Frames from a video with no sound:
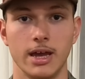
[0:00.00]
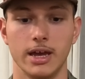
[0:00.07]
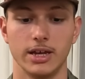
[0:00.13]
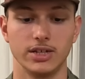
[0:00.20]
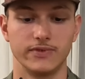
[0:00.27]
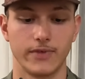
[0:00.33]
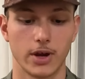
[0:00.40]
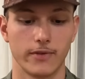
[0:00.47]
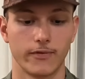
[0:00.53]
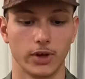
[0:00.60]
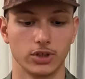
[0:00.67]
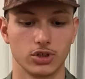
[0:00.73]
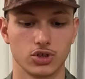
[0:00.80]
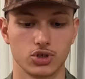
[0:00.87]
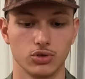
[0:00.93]
It's very fun
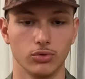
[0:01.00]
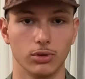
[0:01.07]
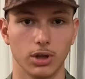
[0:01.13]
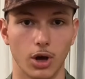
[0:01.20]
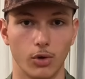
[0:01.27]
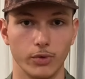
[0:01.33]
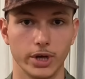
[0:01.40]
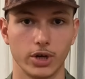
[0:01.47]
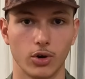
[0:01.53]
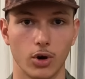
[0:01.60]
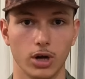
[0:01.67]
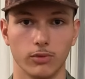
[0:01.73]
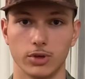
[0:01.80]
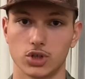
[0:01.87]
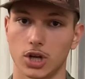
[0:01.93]
to shoot, low
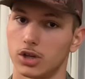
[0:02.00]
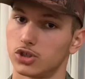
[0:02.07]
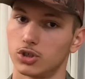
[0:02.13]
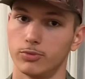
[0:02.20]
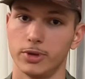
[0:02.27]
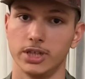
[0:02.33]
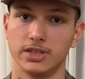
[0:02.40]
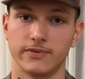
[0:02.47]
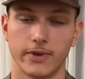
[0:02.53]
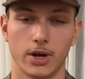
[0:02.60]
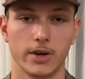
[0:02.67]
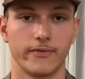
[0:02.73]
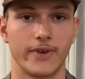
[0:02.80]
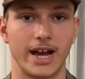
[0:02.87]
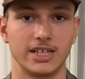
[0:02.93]
recoil, which also means very
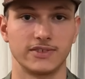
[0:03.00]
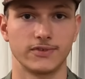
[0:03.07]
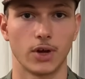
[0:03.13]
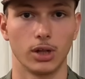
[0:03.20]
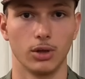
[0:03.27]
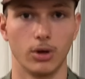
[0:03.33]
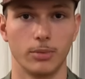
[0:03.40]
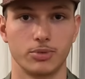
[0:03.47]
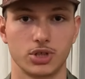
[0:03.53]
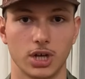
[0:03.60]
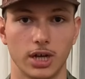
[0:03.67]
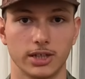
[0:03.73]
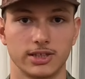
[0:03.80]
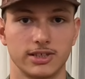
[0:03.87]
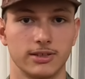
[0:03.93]
fast follow-up
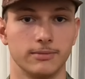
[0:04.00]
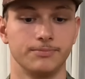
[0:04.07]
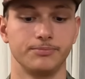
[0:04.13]
shots.